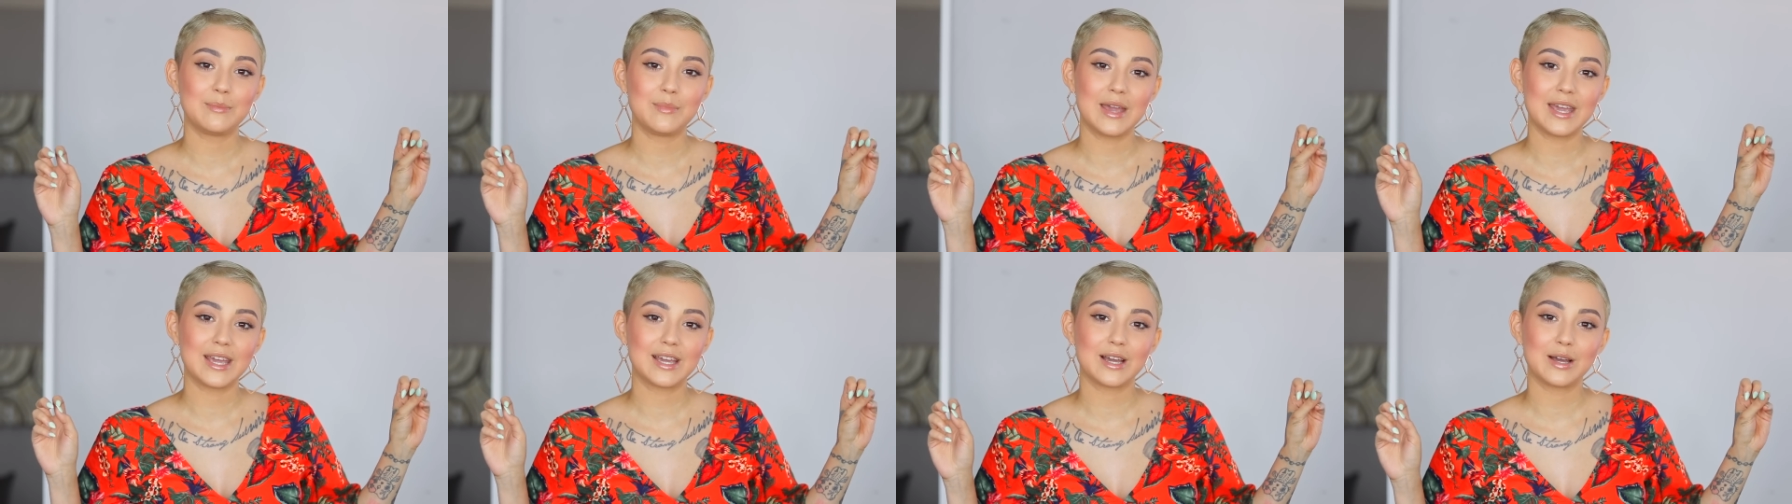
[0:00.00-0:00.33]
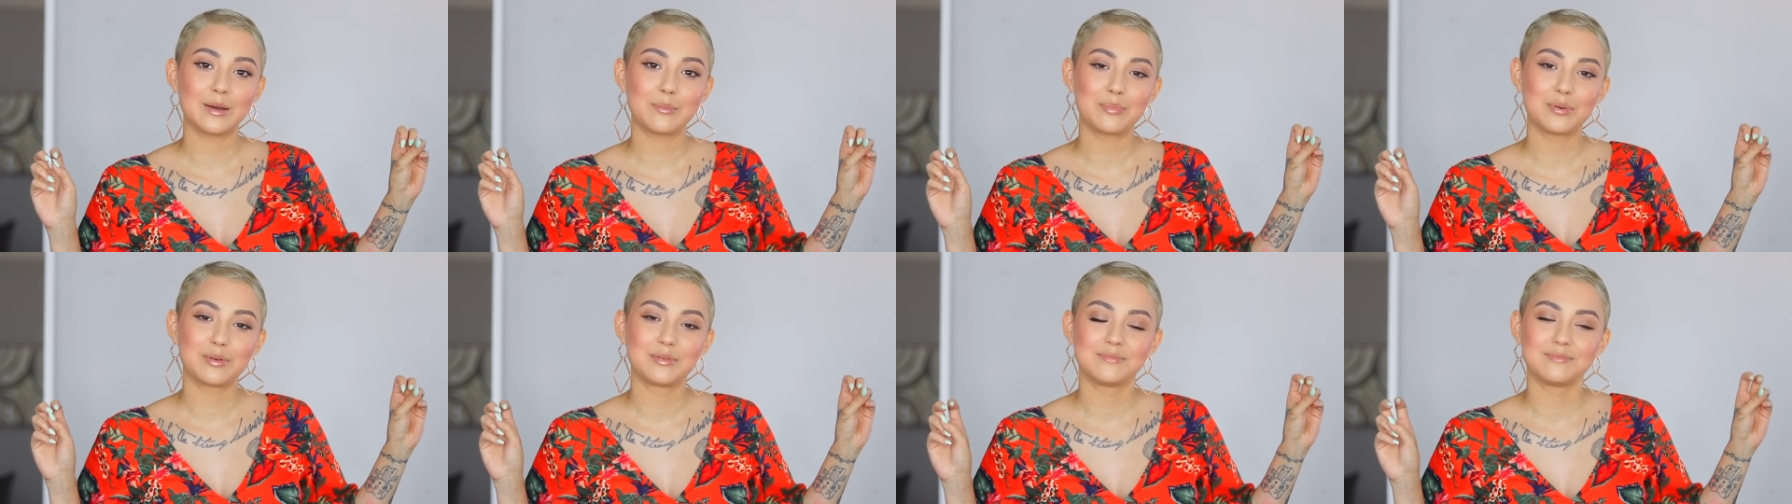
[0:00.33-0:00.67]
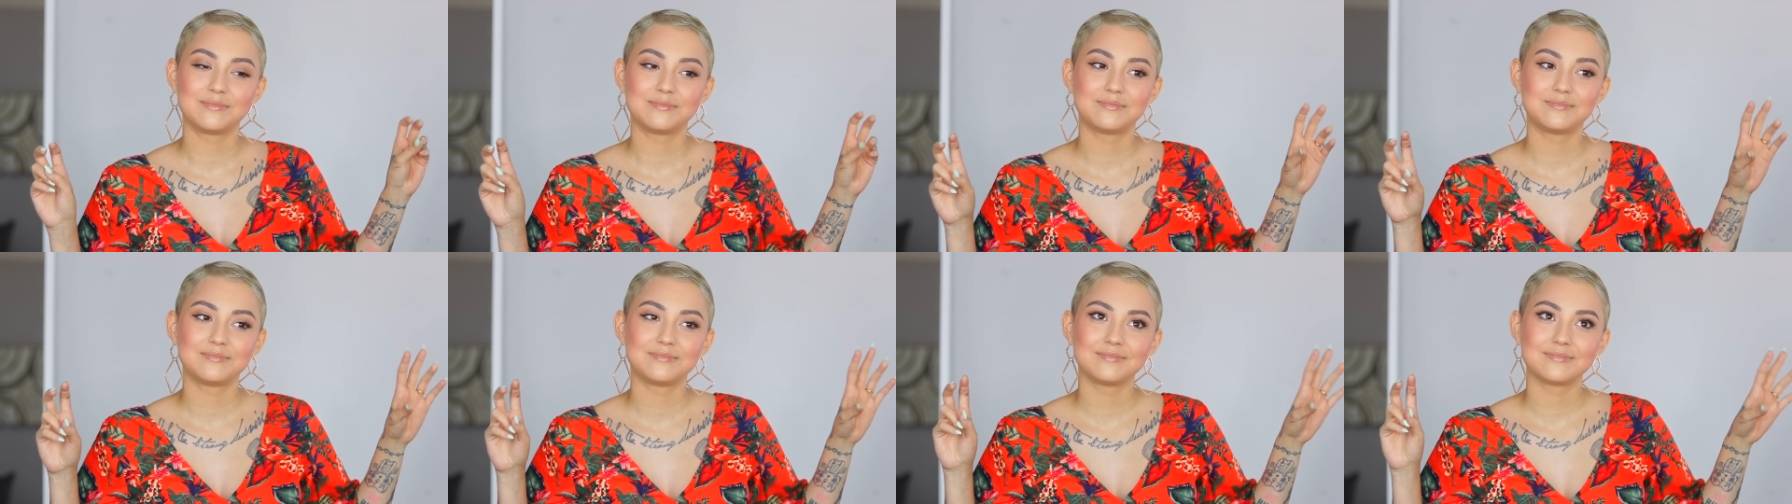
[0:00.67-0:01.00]
makeup
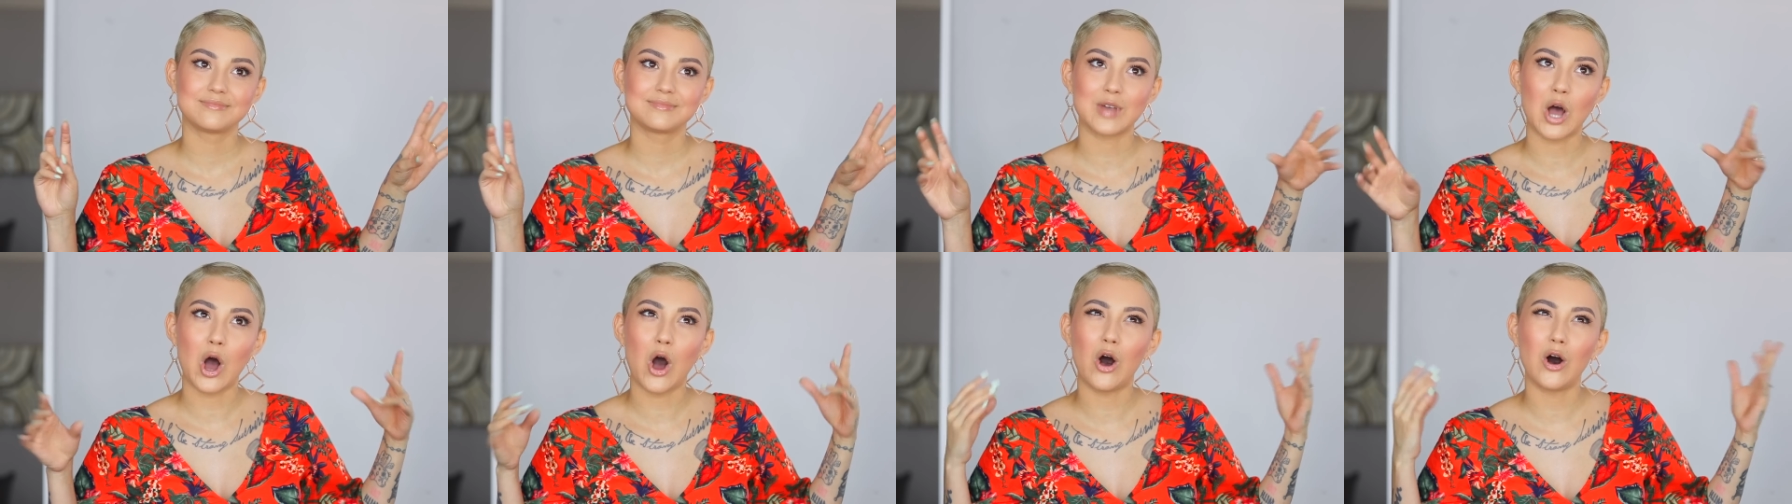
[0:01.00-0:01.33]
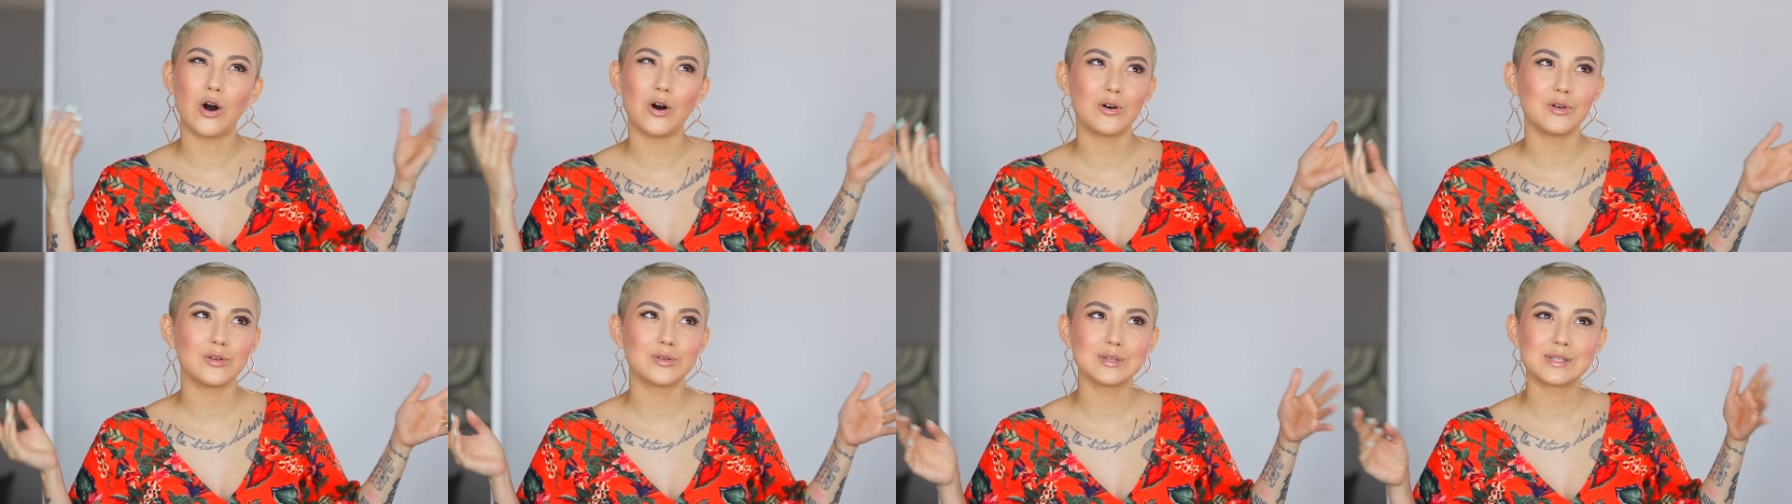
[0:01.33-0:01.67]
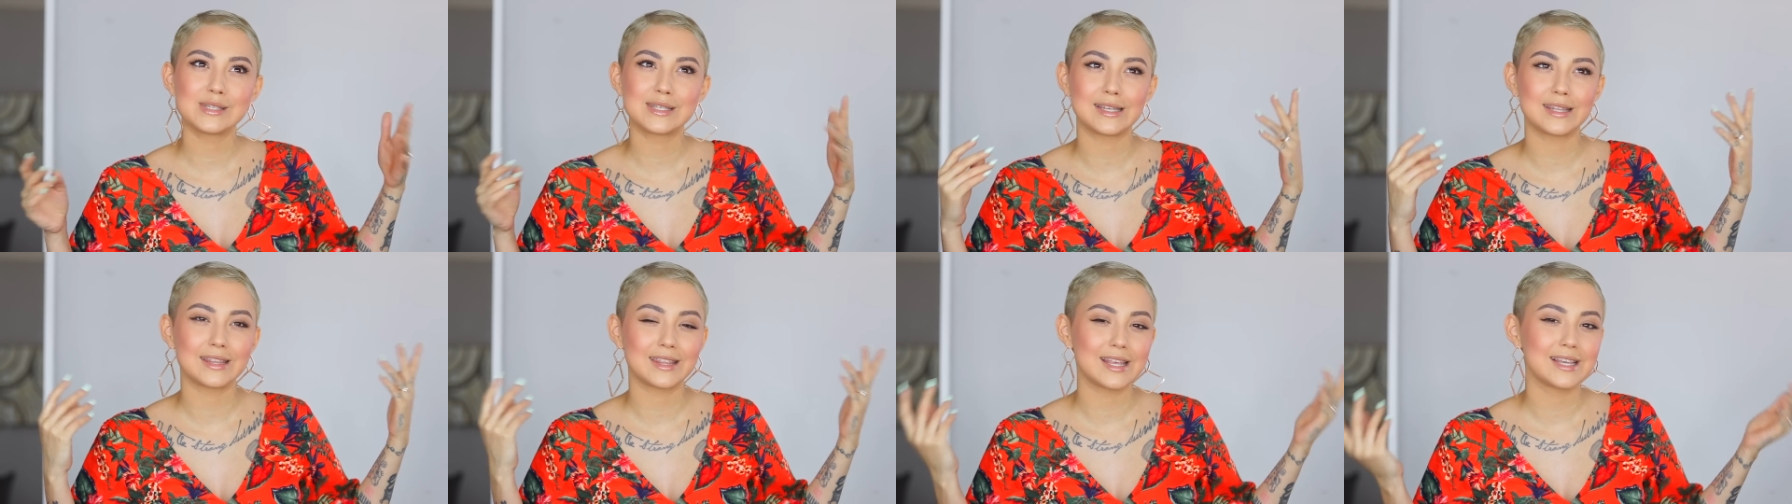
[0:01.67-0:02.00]

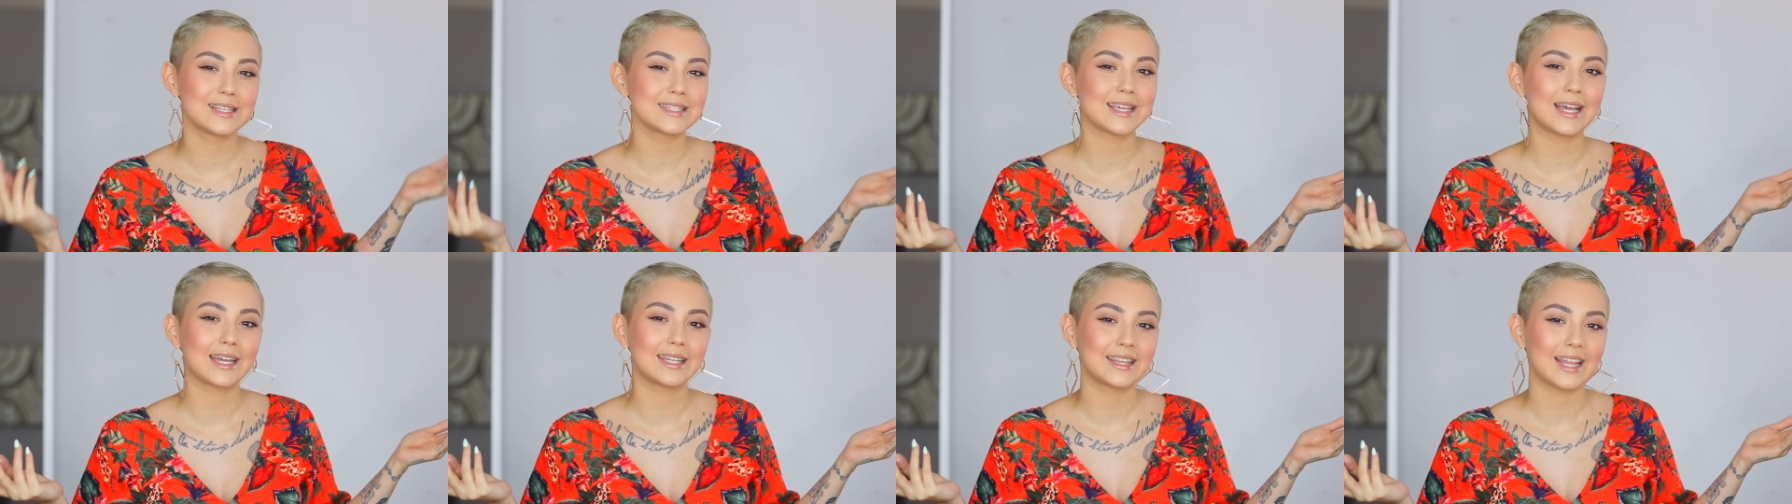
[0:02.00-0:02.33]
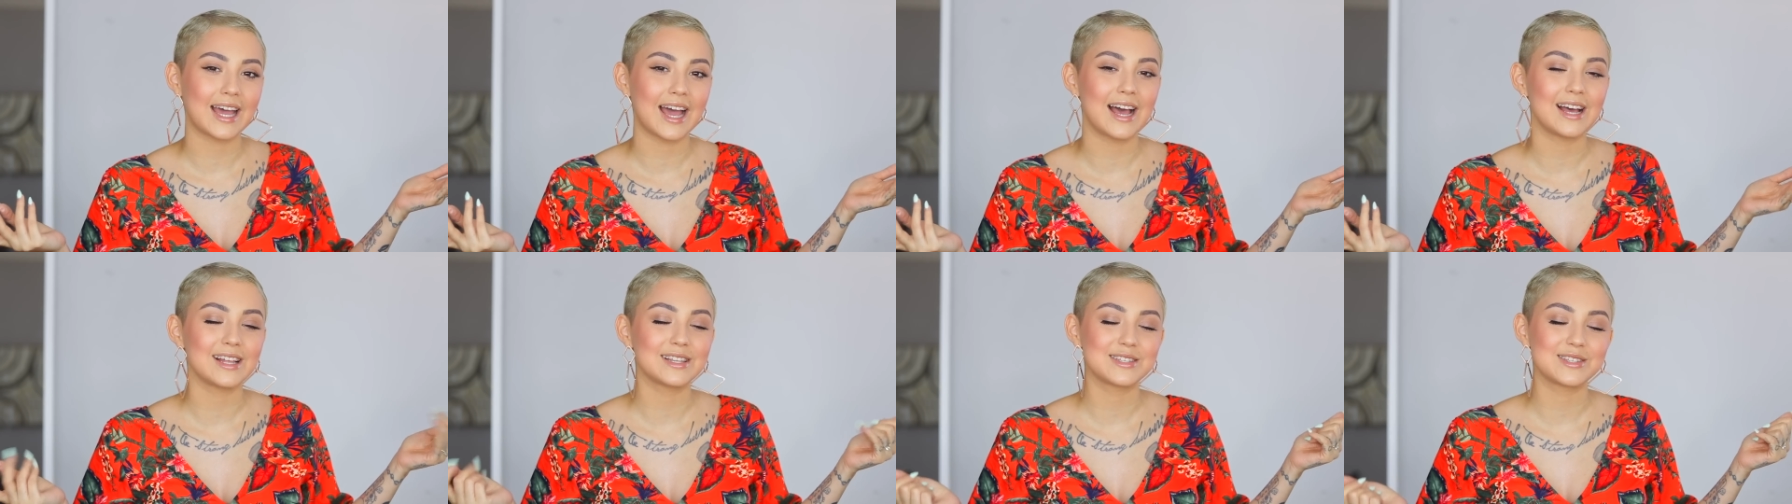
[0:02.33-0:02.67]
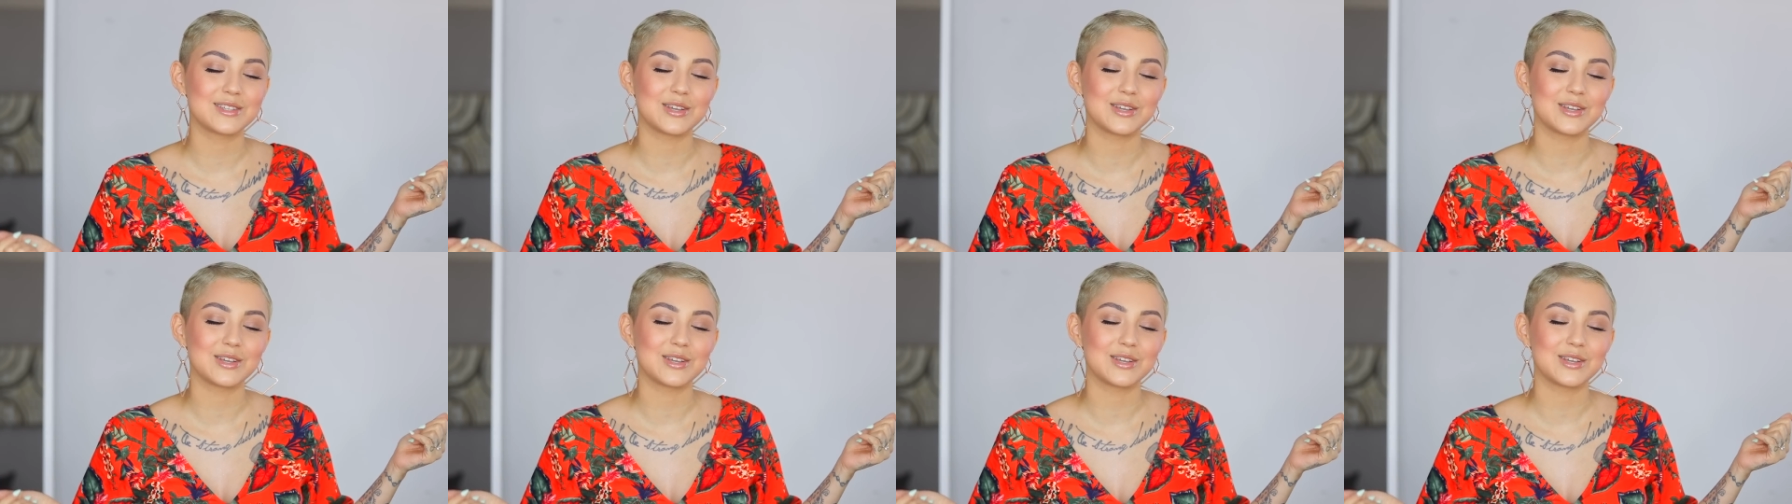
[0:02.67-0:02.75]
hauls and things like that.